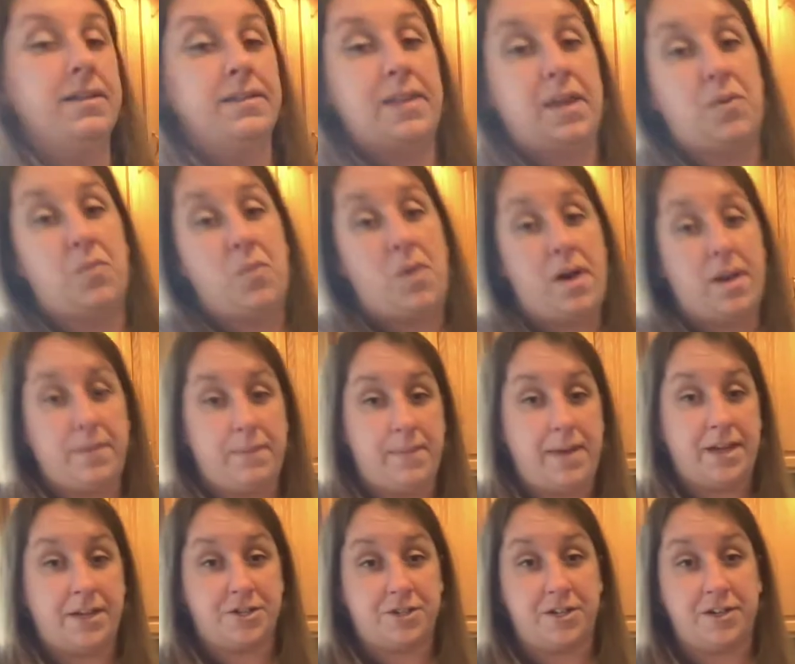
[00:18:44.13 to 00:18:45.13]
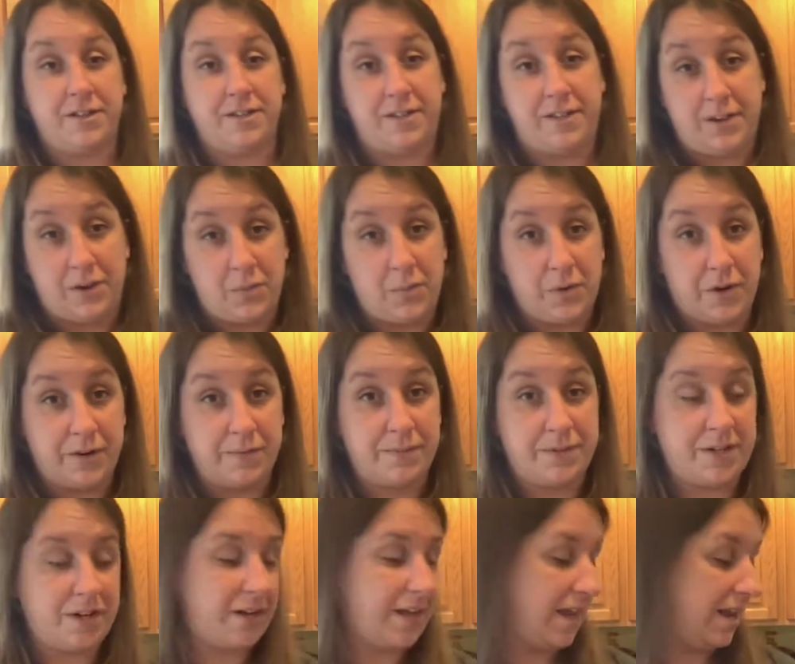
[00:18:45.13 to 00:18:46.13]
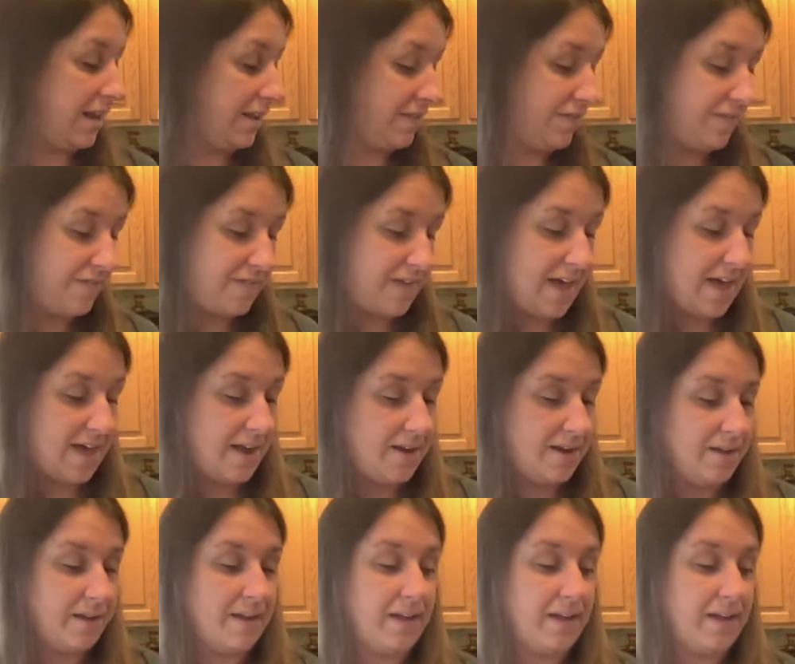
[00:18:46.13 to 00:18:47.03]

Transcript: They want to make sure that their worms are getting fed